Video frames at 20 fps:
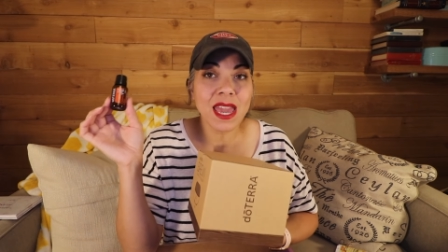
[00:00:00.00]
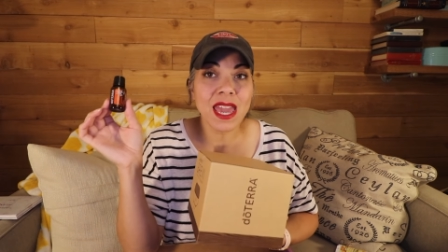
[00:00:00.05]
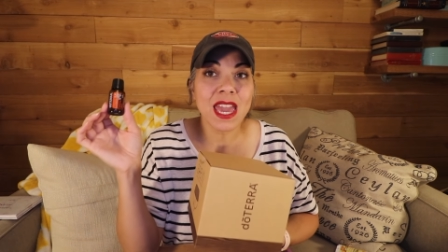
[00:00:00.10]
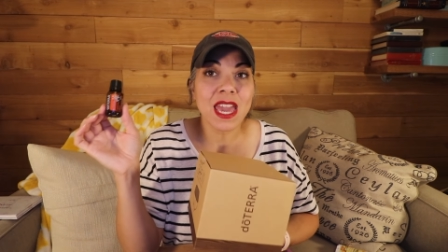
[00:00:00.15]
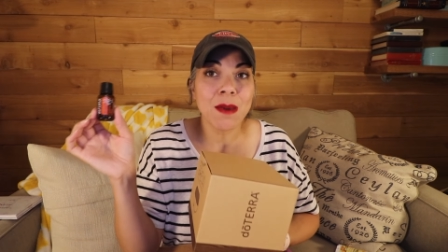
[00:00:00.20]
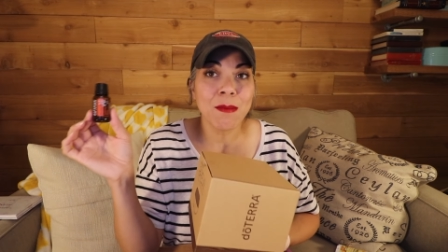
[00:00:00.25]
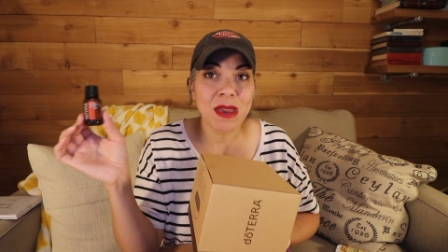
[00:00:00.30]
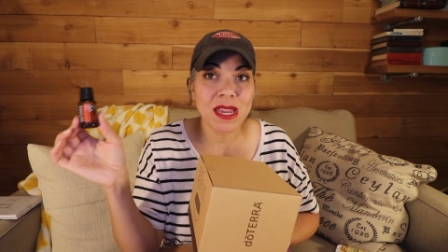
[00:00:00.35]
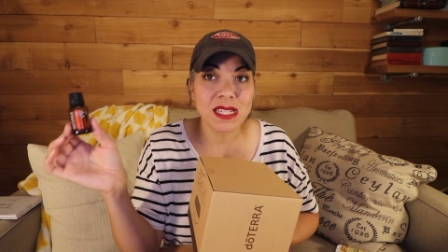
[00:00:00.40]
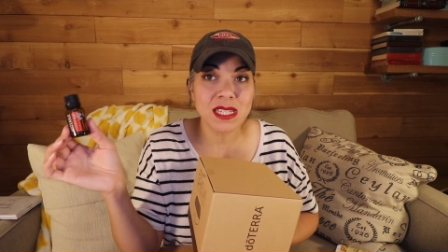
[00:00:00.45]

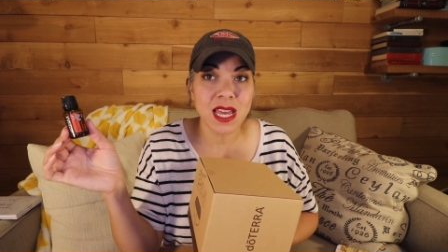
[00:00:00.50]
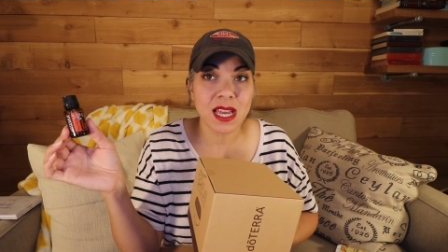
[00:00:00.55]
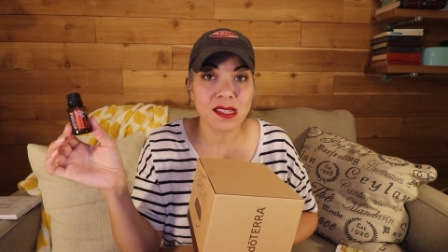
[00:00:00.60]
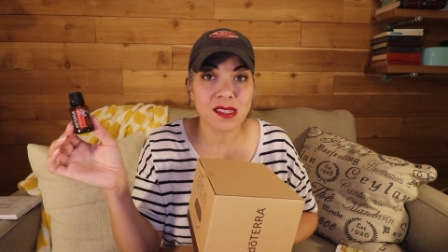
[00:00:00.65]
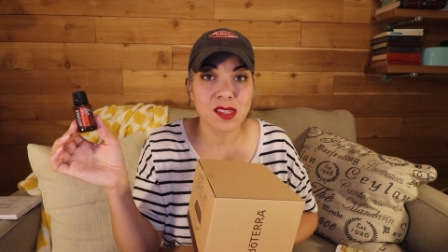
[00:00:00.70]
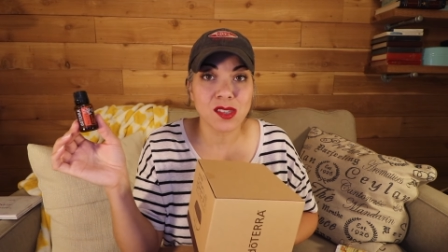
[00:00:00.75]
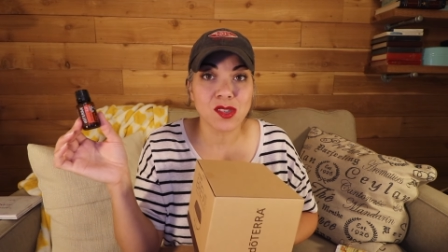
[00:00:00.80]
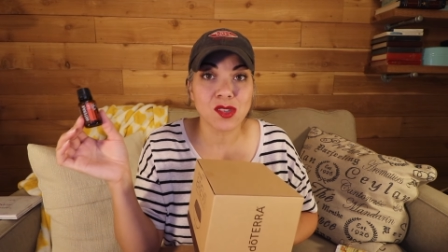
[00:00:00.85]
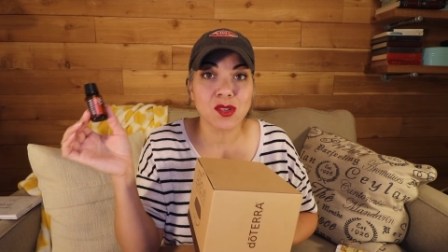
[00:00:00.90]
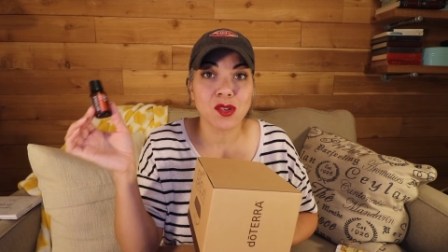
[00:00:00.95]
am a
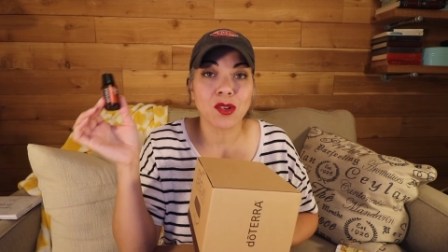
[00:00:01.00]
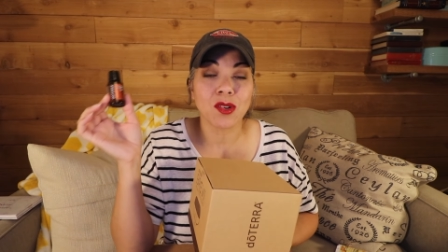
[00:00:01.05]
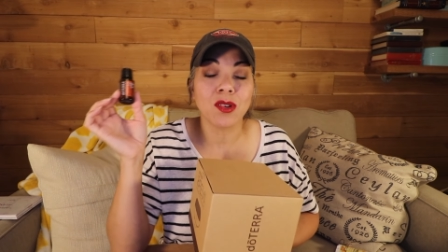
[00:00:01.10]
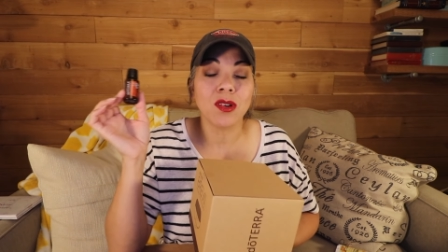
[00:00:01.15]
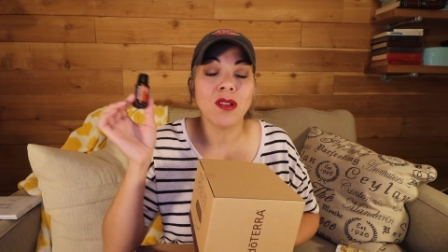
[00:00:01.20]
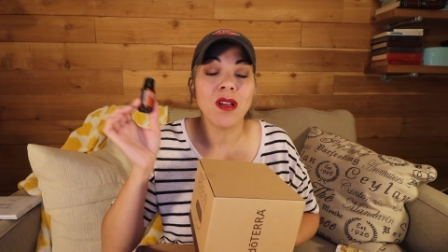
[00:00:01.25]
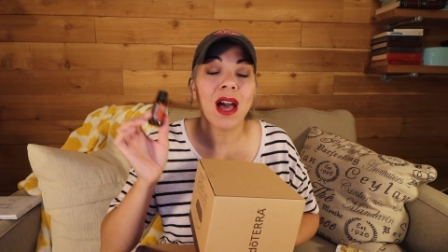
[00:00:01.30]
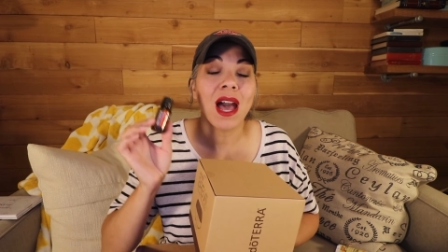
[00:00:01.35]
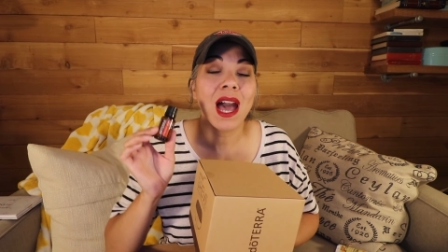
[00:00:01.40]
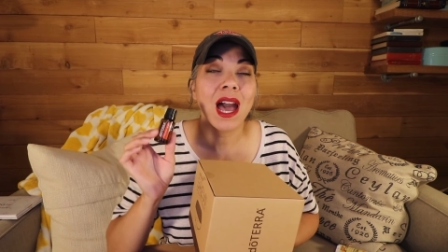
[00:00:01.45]
Texas
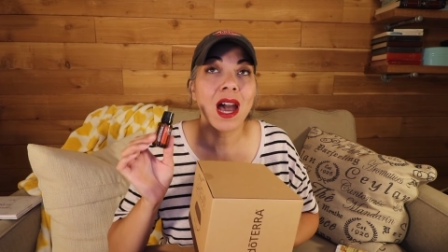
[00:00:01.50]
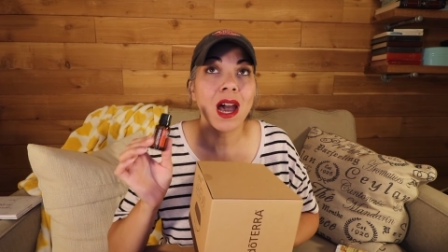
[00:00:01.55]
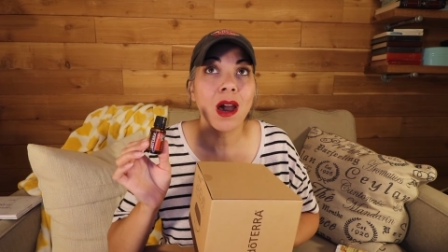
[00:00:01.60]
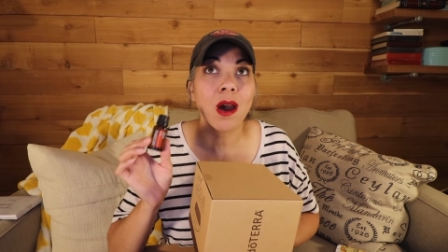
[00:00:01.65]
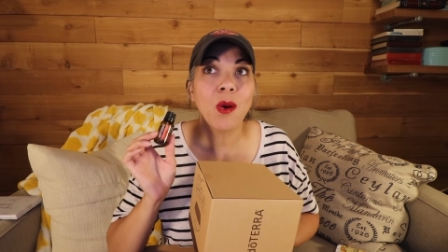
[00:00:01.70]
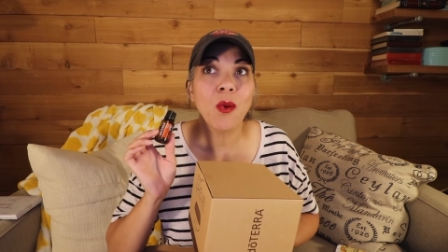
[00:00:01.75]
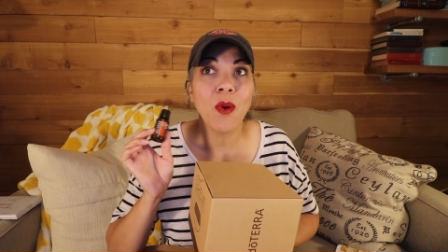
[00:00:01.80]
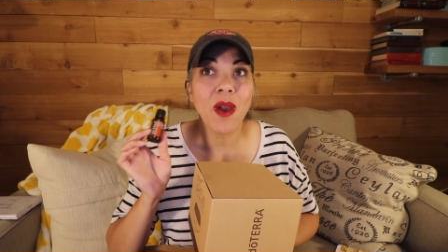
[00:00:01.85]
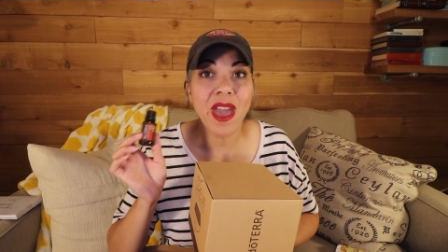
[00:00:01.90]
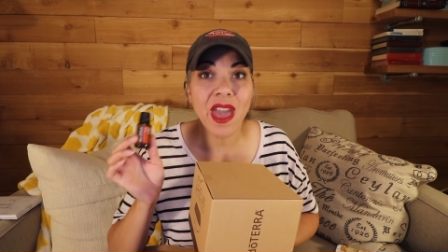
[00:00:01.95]
girl.
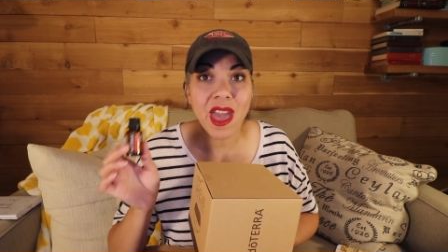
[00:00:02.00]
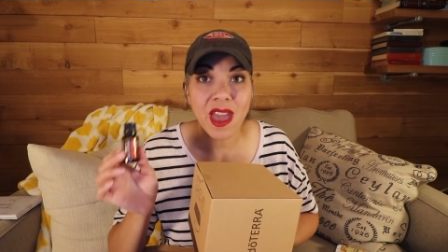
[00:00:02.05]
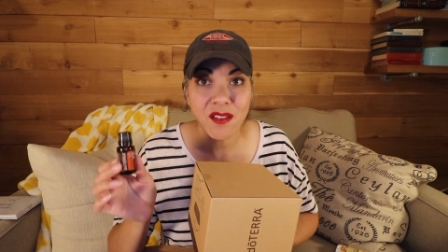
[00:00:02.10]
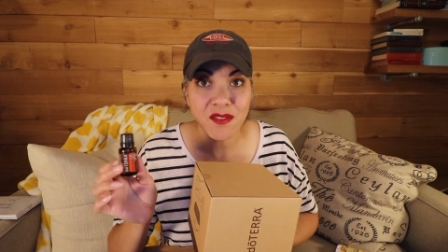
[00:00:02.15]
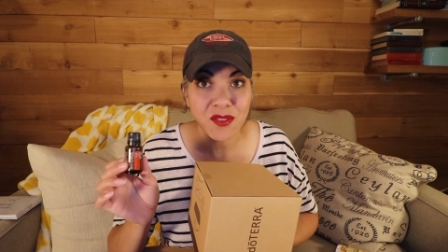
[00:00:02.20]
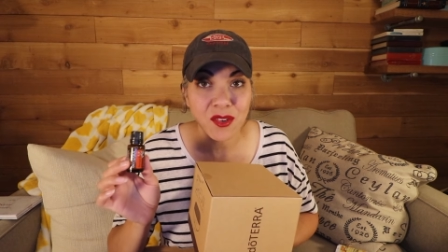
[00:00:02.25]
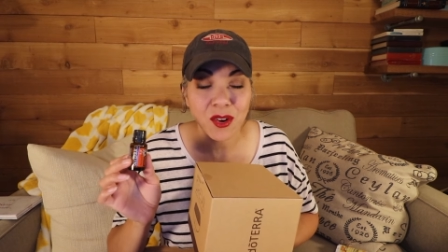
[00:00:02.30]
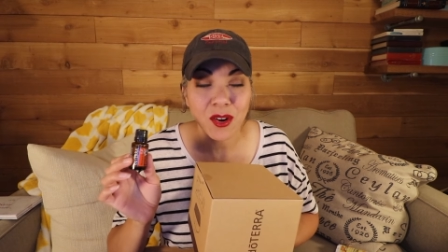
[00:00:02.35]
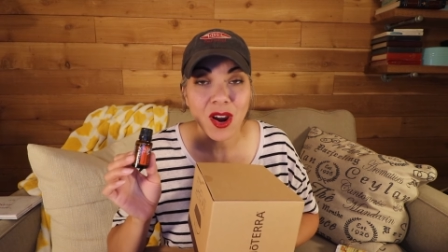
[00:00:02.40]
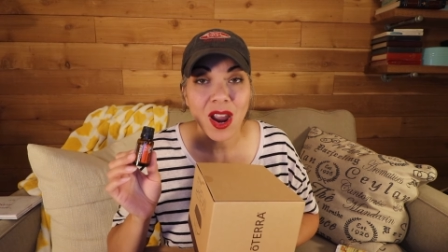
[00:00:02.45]

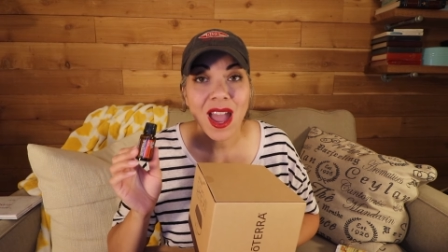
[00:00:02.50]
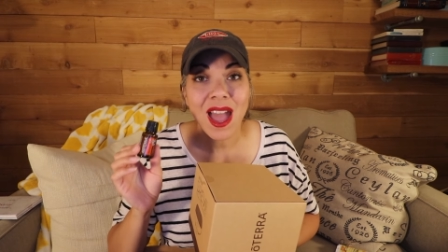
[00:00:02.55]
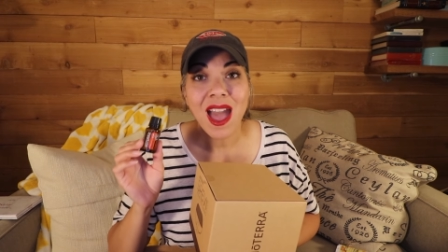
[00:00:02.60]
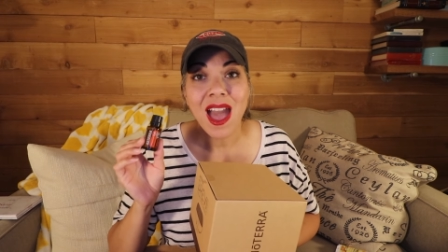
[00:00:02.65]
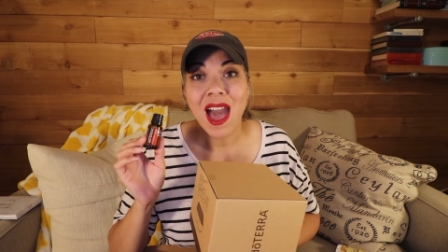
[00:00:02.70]
However,